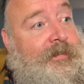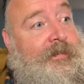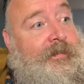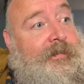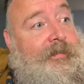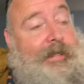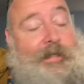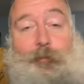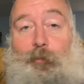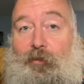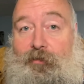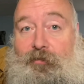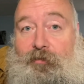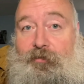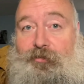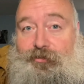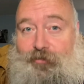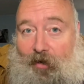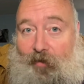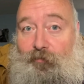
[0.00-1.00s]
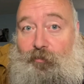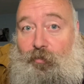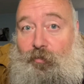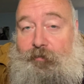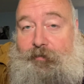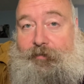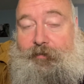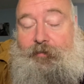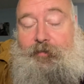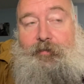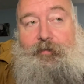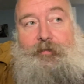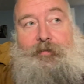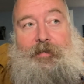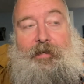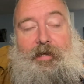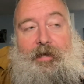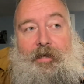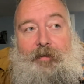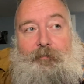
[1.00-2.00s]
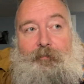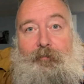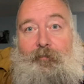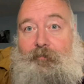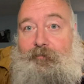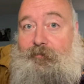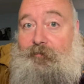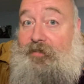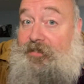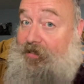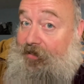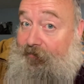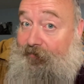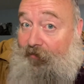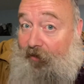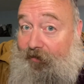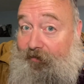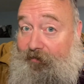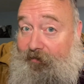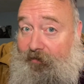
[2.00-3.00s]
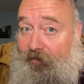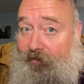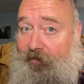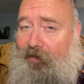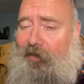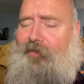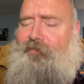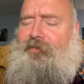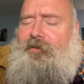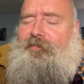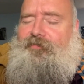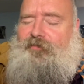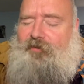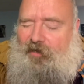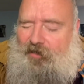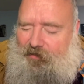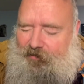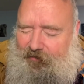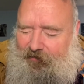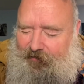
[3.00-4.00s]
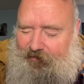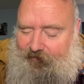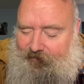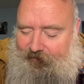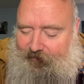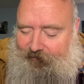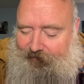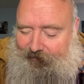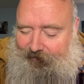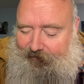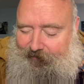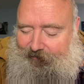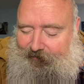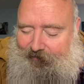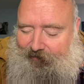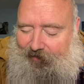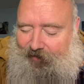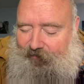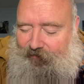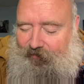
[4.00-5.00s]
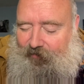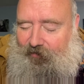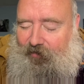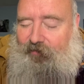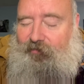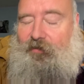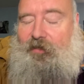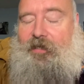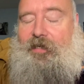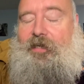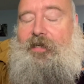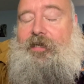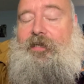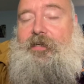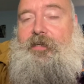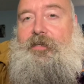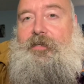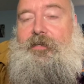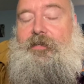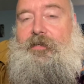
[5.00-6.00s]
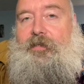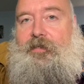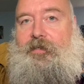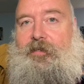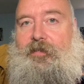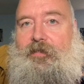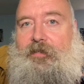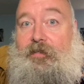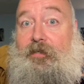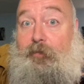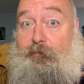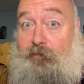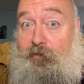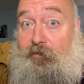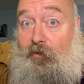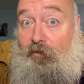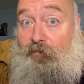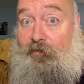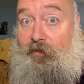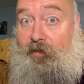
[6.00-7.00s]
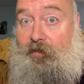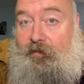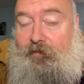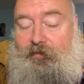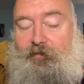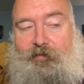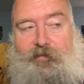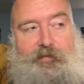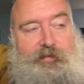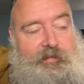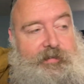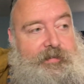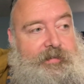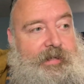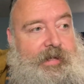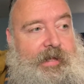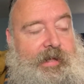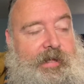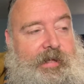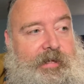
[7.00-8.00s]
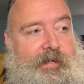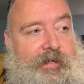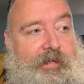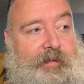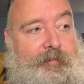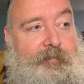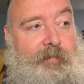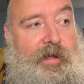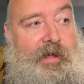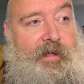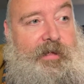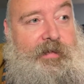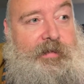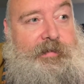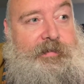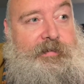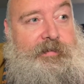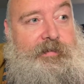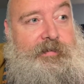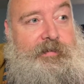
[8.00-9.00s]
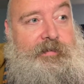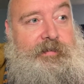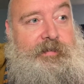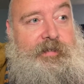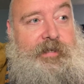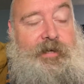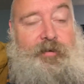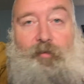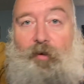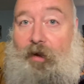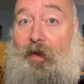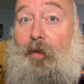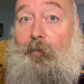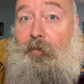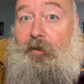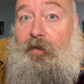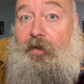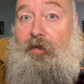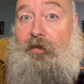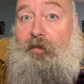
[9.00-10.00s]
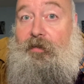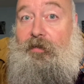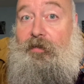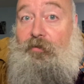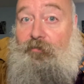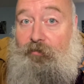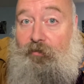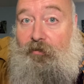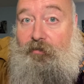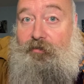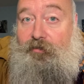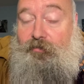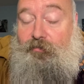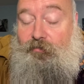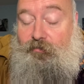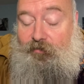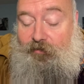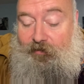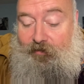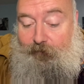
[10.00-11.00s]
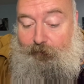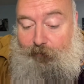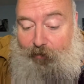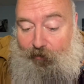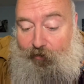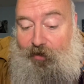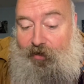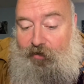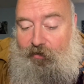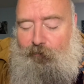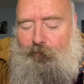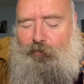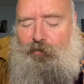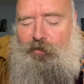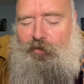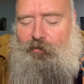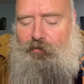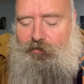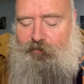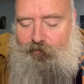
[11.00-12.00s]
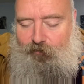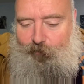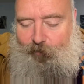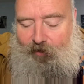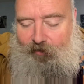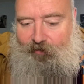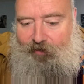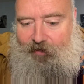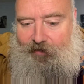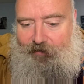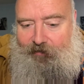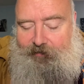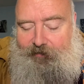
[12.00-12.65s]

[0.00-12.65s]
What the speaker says: Day 1, travel, see friends, lovely friends, have lovely cups of coffee, and here I am in the Youth Hostel in Berwick, beautiful Berwick.